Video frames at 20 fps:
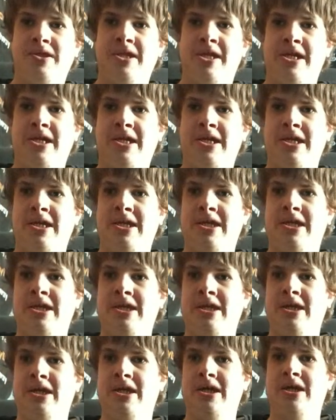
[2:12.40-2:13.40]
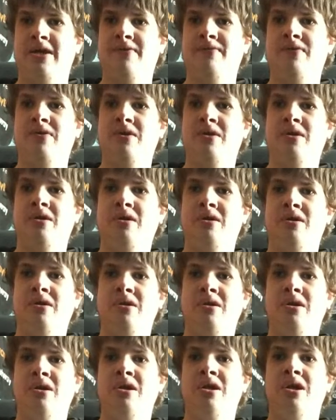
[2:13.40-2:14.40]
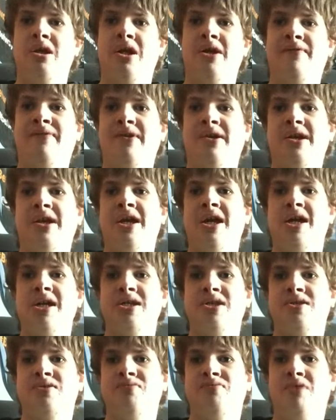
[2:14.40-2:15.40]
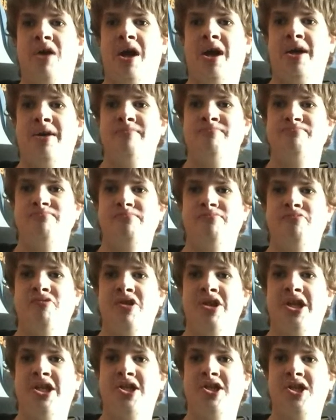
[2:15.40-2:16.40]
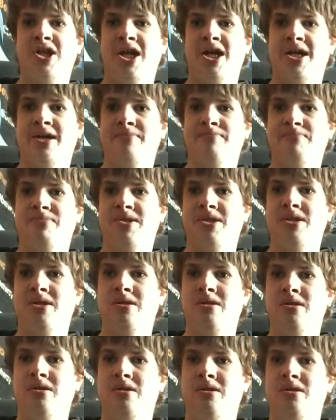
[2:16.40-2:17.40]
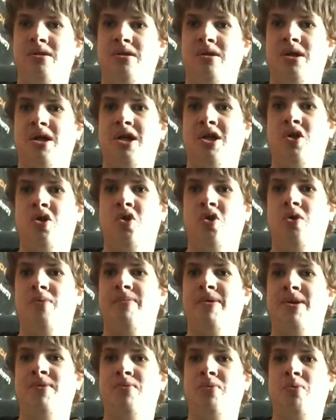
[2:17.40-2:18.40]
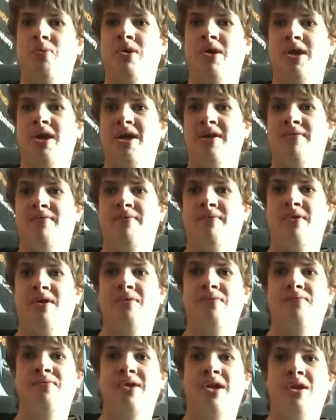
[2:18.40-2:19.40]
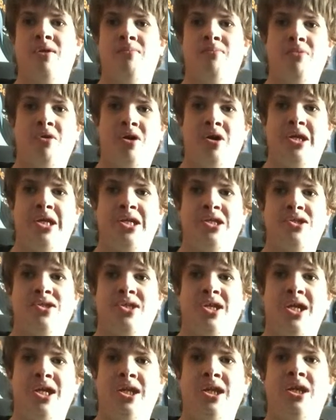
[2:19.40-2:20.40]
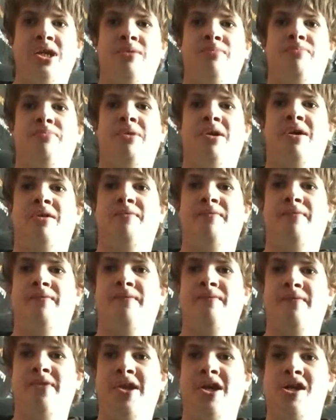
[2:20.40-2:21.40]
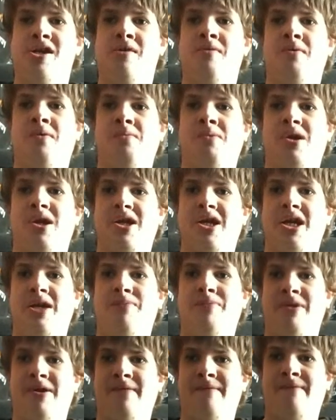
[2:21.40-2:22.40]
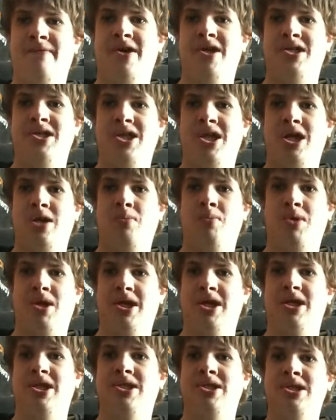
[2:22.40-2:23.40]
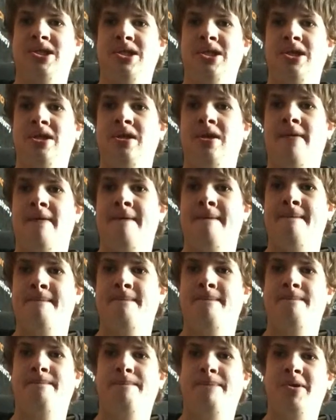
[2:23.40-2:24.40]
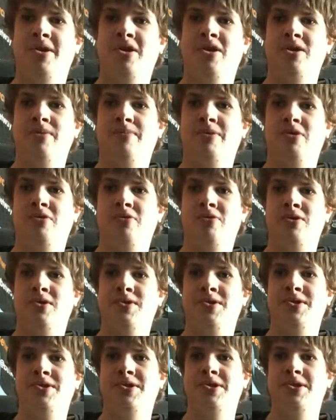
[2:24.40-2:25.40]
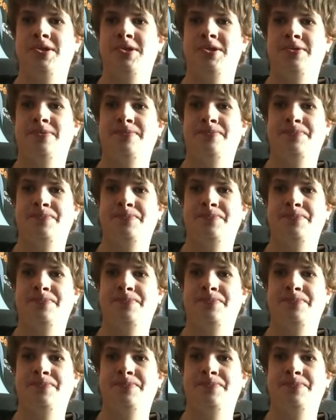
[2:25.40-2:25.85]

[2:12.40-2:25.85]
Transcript: the if the if it gets um, really jammed and a lot of people want to get involved then I might extend it but for now I'm going to keep it at 38 weeks purely because